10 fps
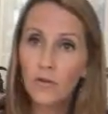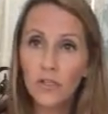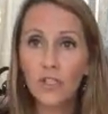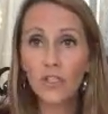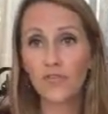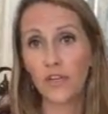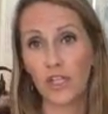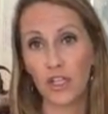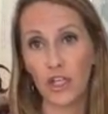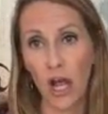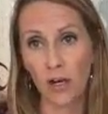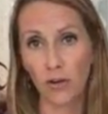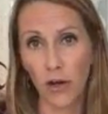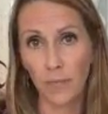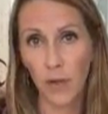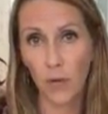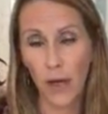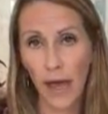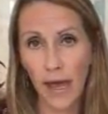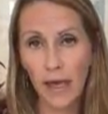crystals for each chakra,
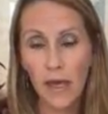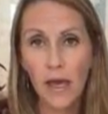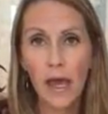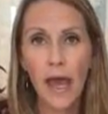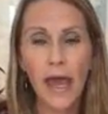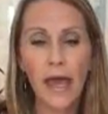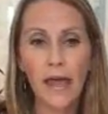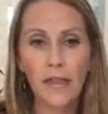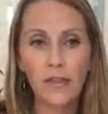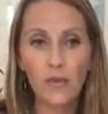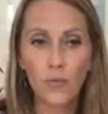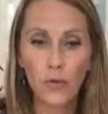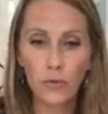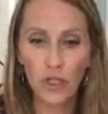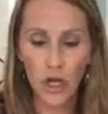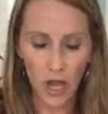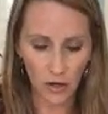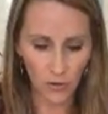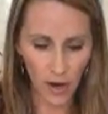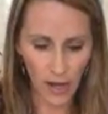okay? And the root
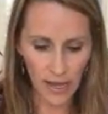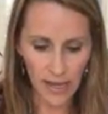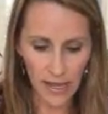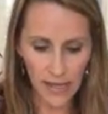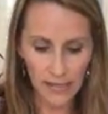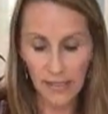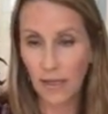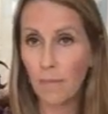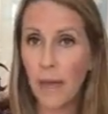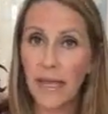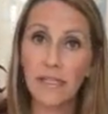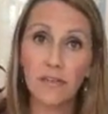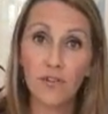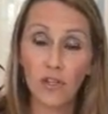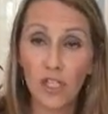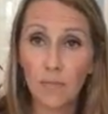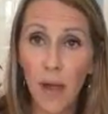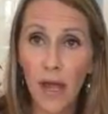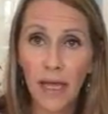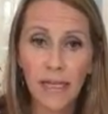chakra is at the base of your
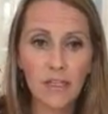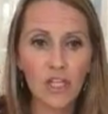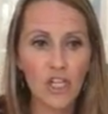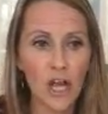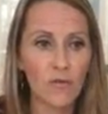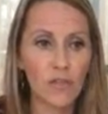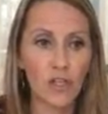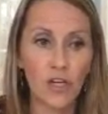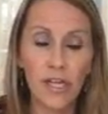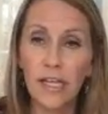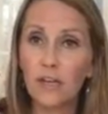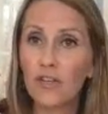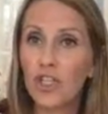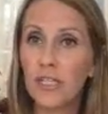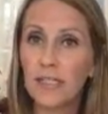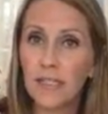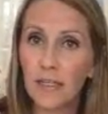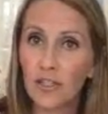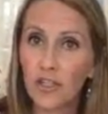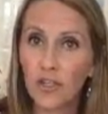spine. The chakras are energy
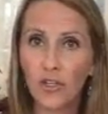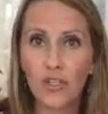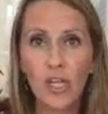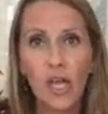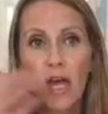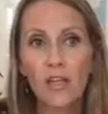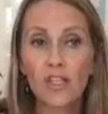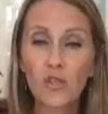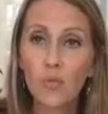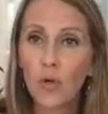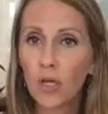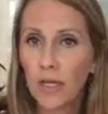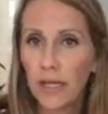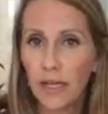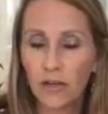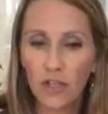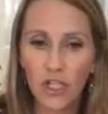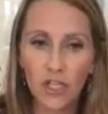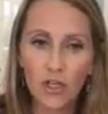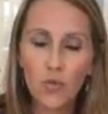centers, swirling
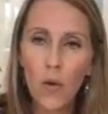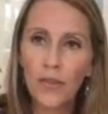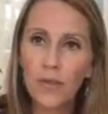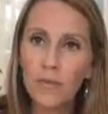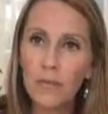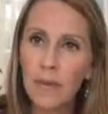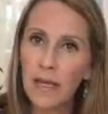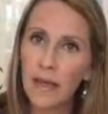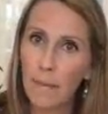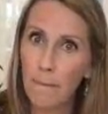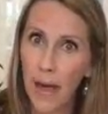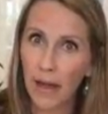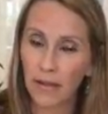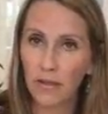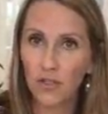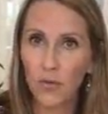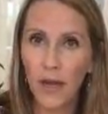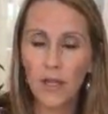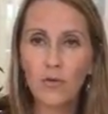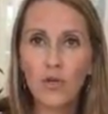energy, and you want them to be in balance,
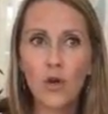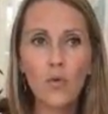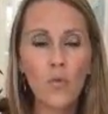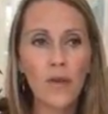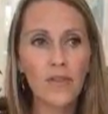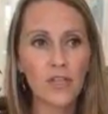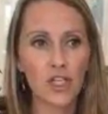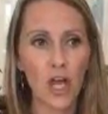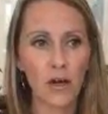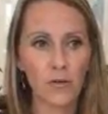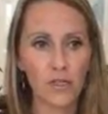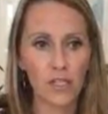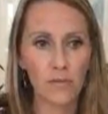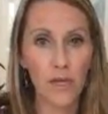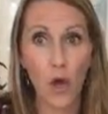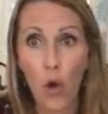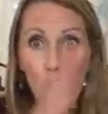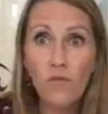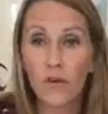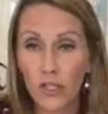right? You don't want the chakras to be
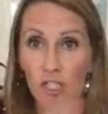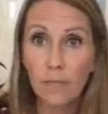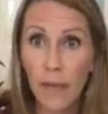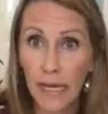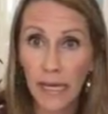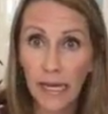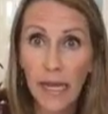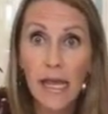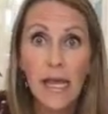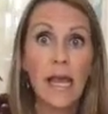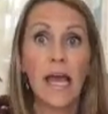overspinning